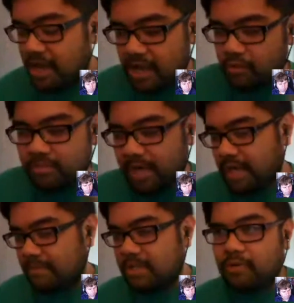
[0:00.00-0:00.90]

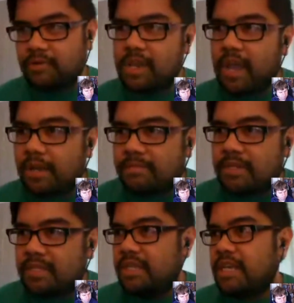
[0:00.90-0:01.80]
role-playing games, story
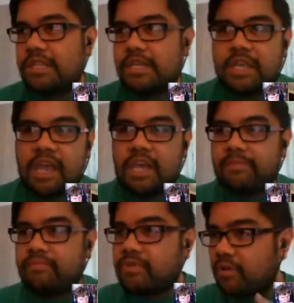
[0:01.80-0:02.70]
games, indie
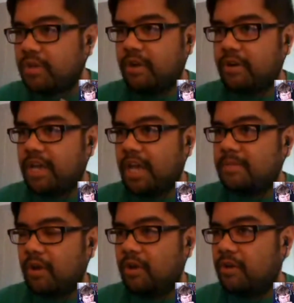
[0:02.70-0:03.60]
games, OSR
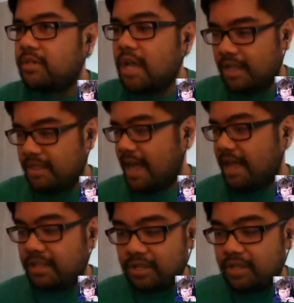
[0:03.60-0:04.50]
games, all
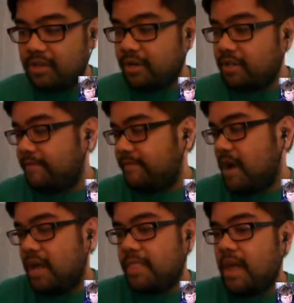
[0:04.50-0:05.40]
that good
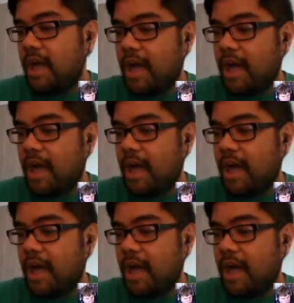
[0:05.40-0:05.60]
fun.